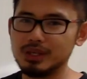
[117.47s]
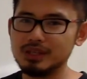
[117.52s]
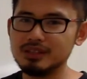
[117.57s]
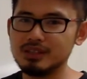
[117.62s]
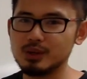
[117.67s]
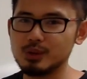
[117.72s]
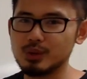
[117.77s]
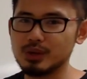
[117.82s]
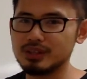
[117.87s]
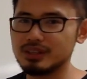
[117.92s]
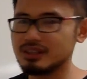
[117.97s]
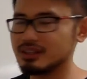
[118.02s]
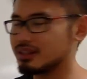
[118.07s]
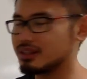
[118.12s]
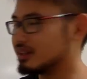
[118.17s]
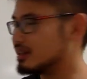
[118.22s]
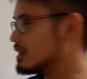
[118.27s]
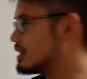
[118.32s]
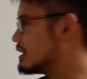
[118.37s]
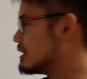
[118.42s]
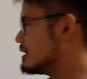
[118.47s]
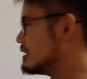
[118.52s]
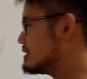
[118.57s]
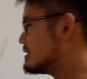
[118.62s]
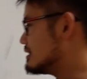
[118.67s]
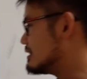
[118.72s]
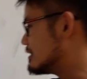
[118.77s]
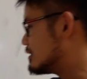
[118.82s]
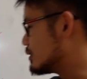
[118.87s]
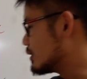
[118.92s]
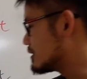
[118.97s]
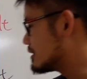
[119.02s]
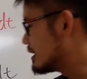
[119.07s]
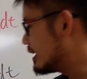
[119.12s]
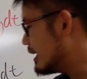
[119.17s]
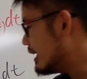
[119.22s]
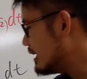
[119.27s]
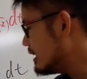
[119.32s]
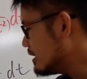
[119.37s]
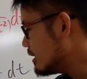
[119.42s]
integrating? This is just the
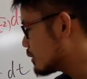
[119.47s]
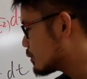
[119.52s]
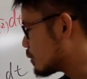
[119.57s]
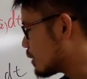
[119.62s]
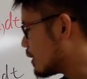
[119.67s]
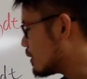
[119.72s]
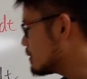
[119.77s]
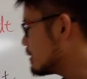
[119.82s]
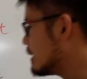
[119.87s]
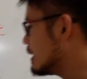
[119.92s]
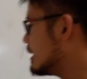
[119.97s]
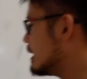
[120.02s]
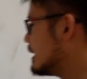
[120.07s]
integral.